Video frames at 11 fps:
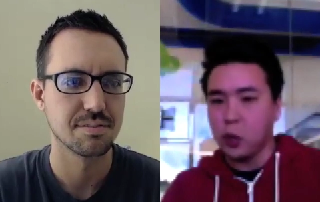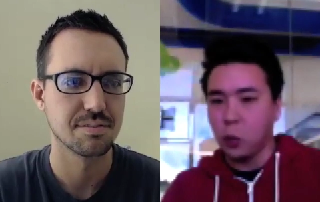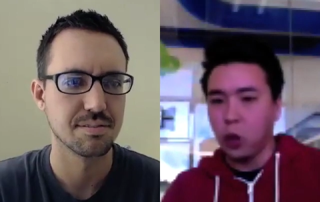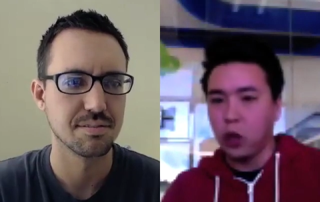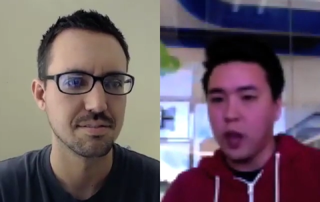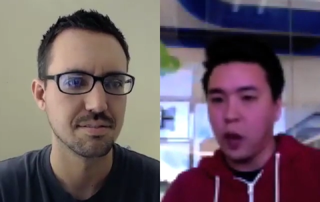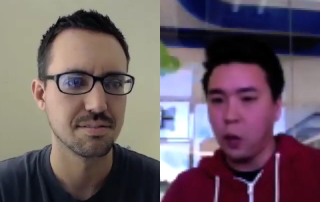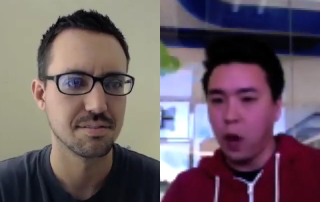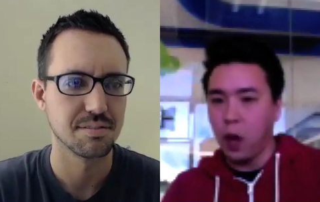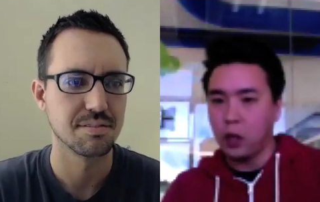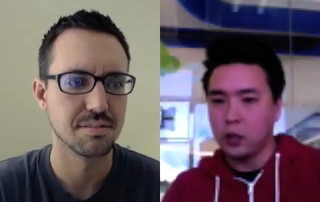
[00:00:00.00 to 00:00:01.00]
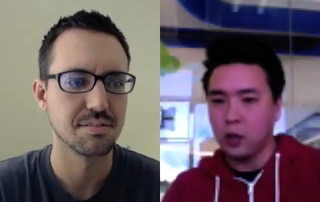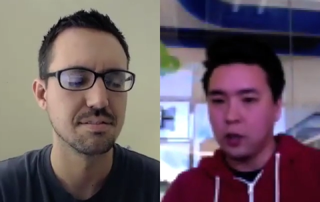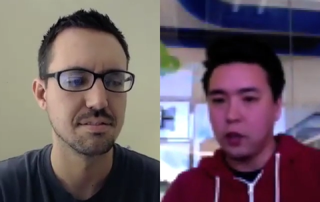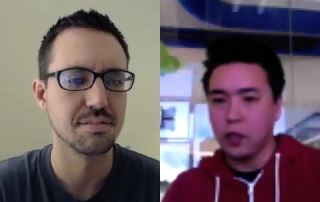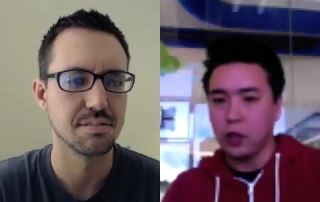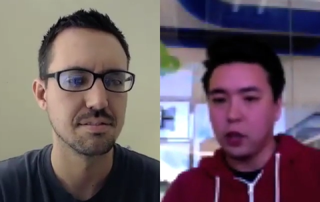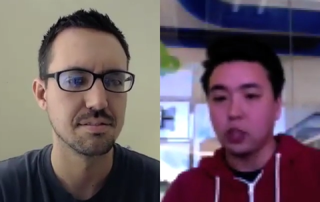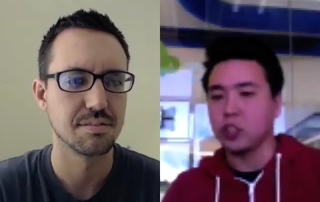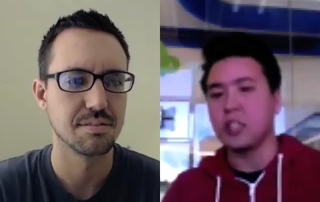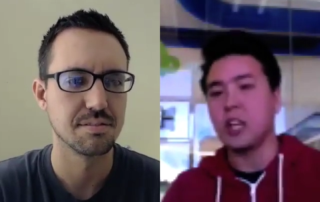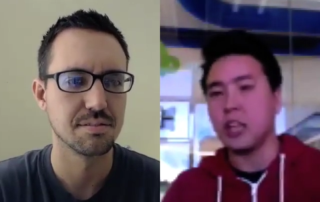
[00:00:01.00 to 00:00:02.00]
Speaker 1: to really work that well for the
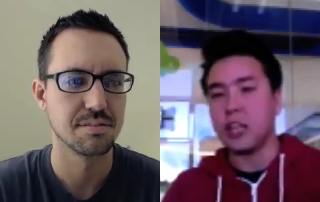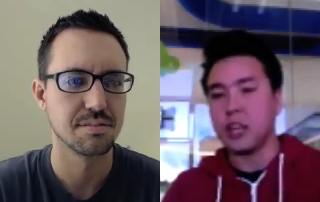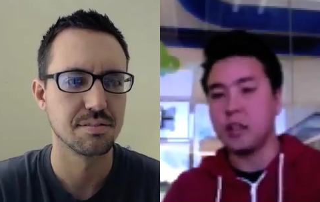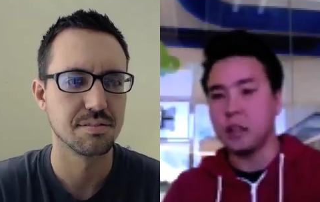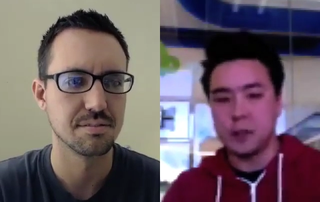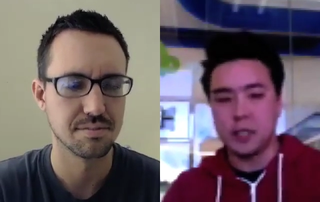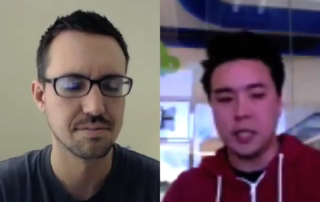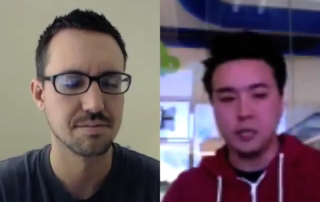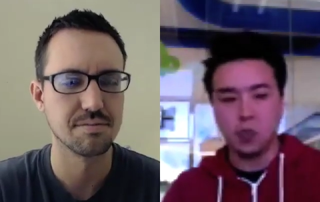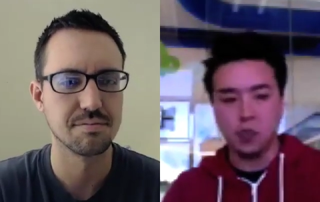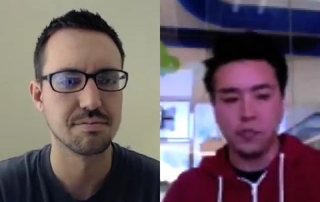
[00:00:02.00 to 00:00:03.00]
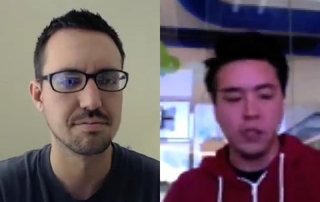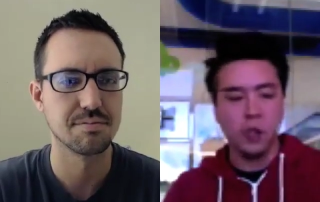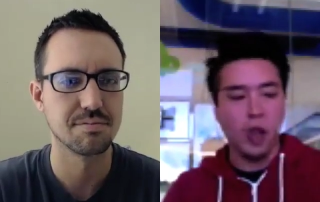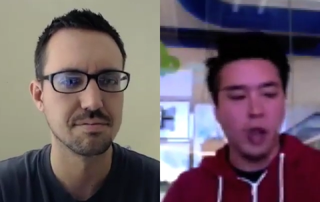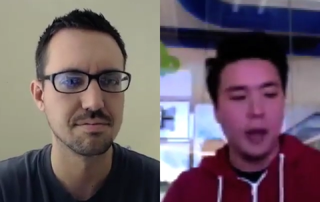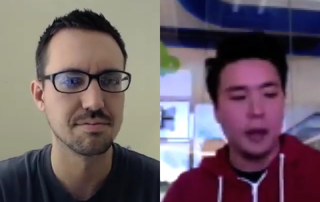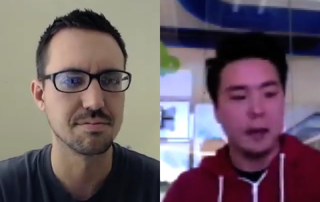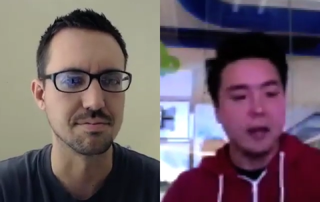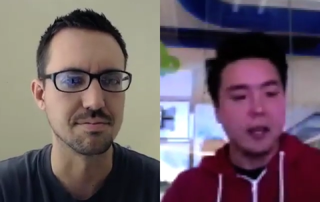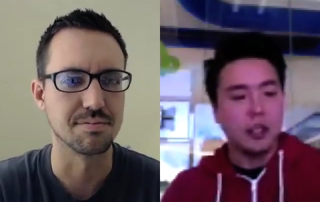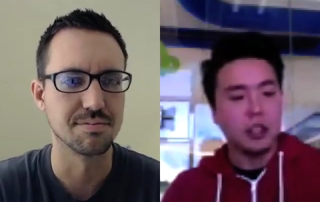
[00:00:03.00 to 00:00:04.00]
other culture. It's not going to give them the same sort of feel.
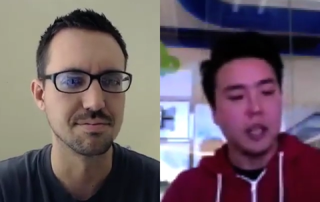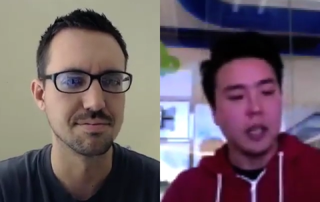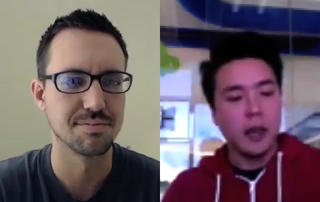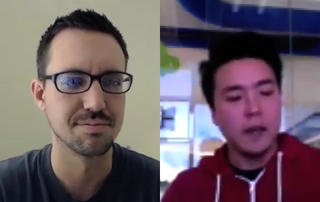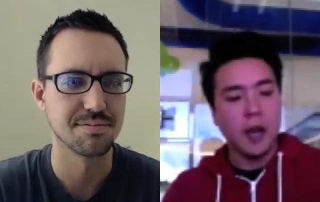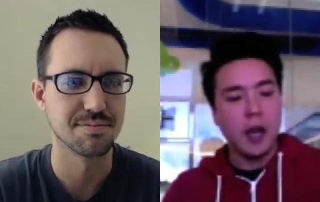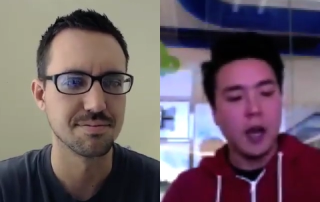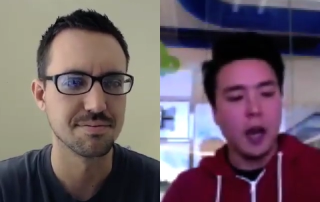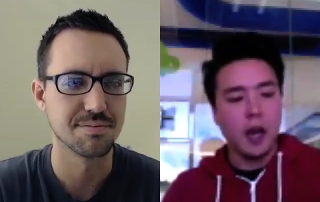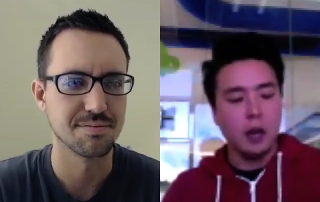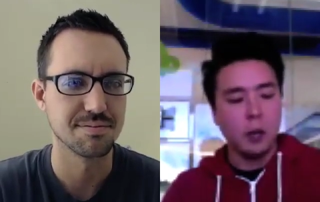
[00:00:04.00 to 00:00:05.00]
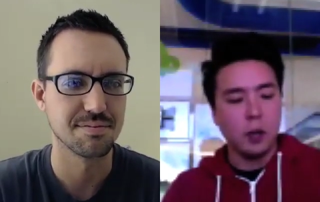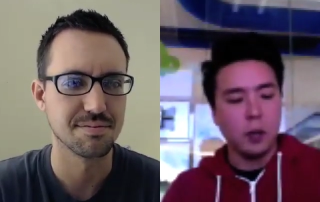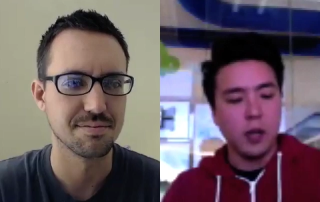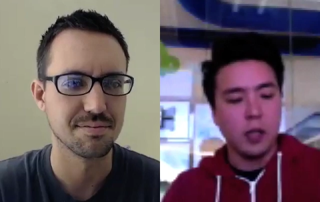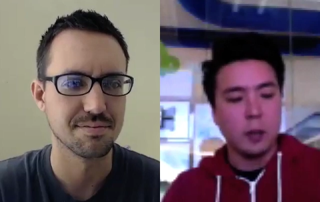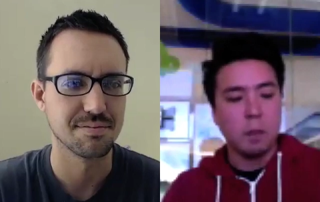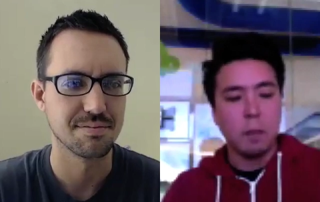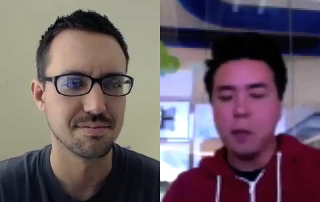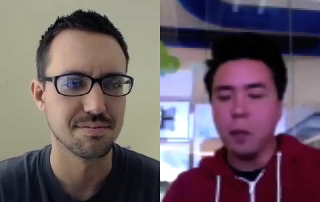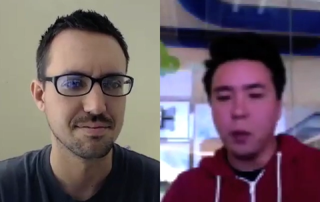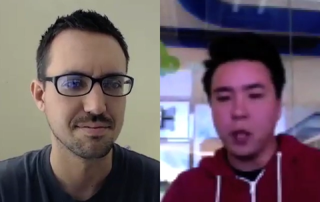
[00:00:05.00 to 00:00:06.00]
And she's like, "Yeah, I know what you mean." I was
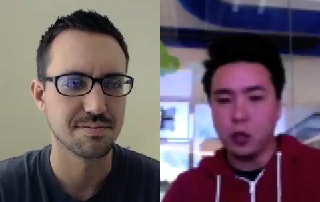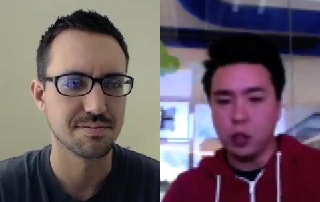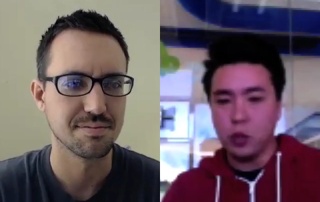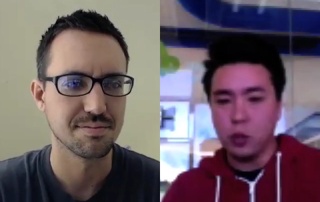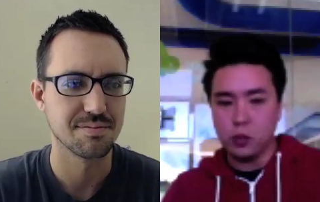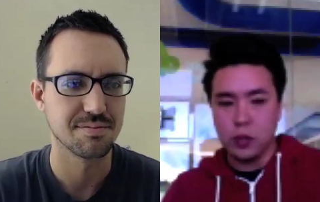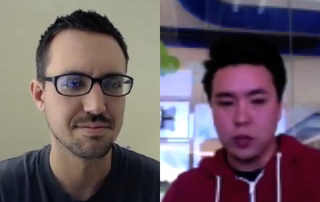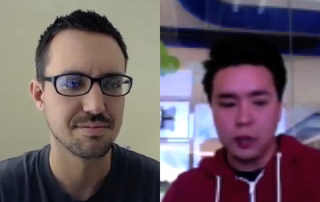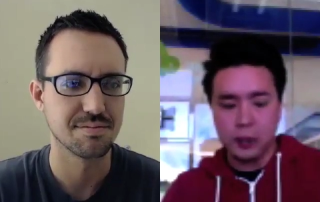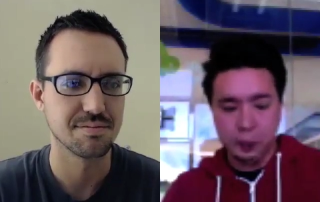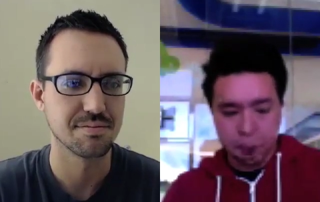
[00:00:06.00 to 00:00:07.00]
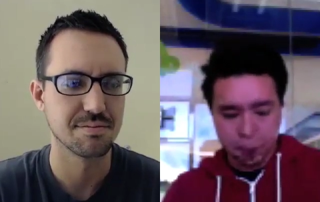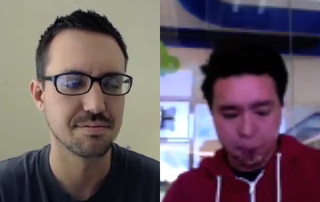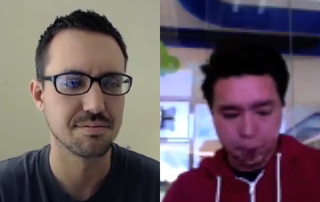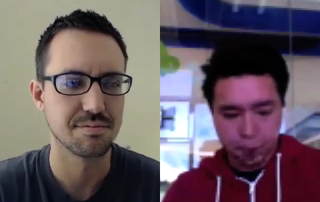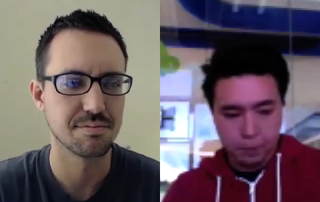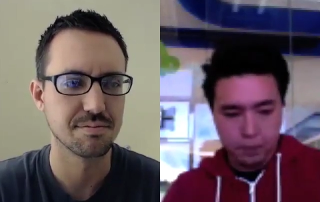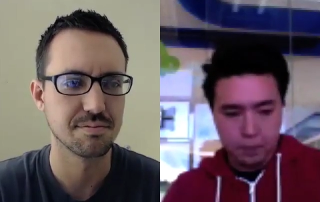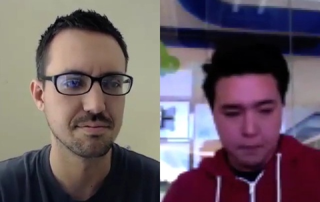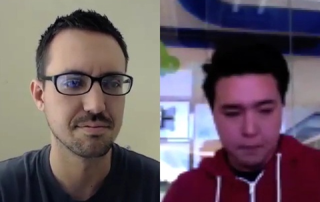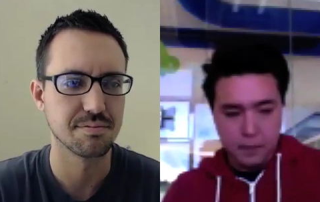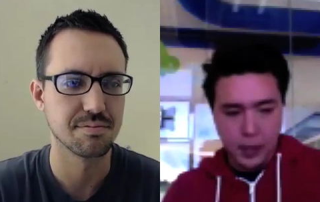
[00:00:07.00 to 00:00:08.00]
like, "Maybe we could use like
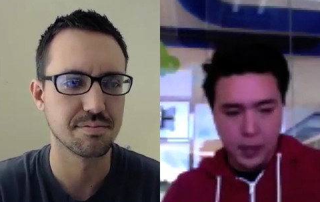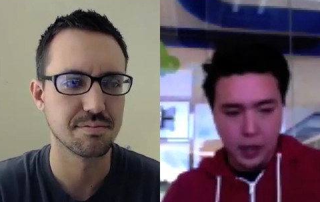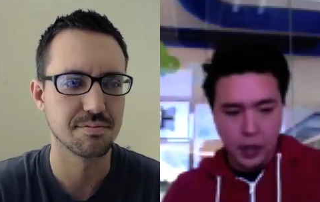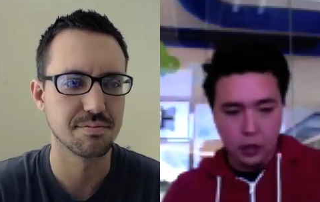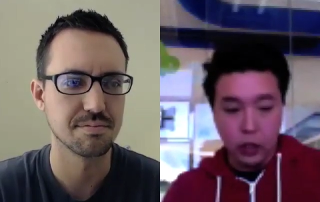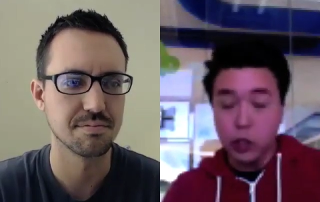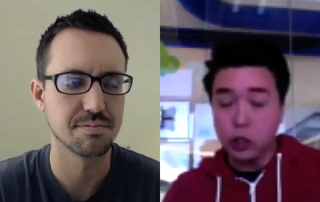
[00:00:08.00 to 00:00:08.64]
uh,